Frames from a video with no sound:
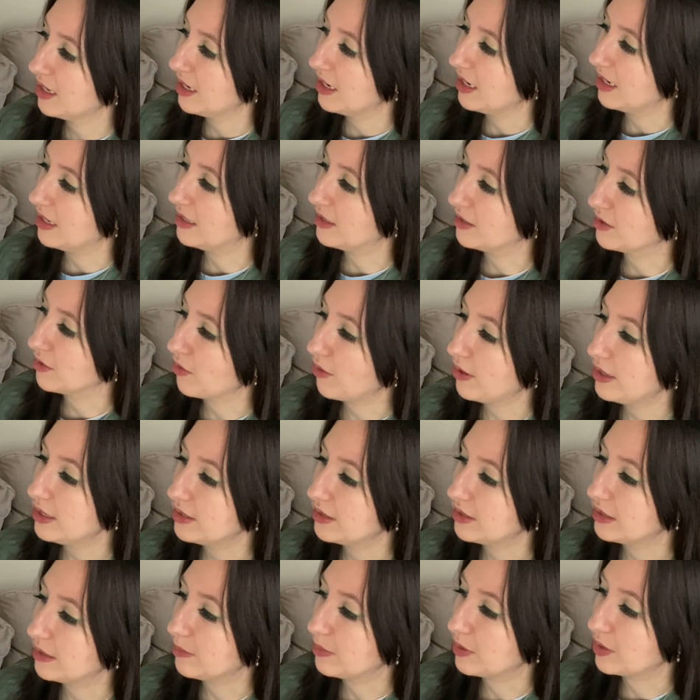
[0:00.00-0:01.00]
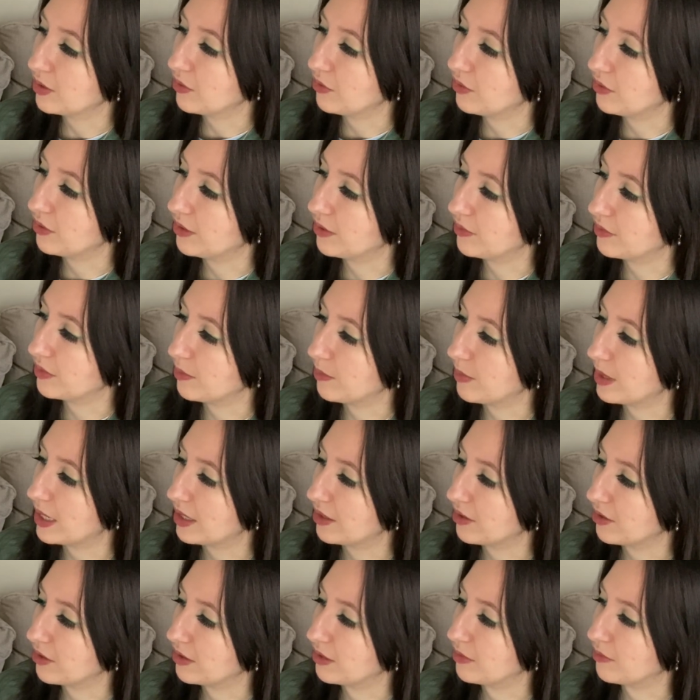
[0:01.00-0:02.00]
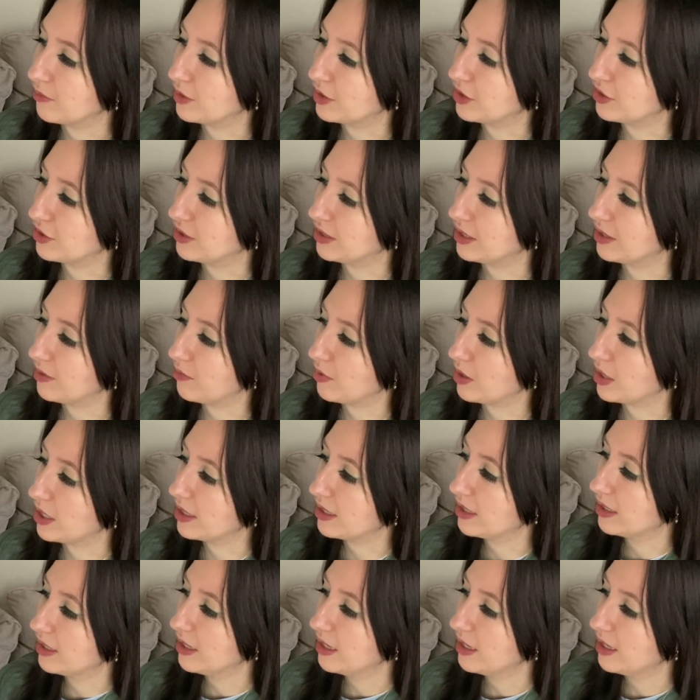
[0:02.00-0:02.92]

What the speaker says: It is quite typical of the manner in which they work.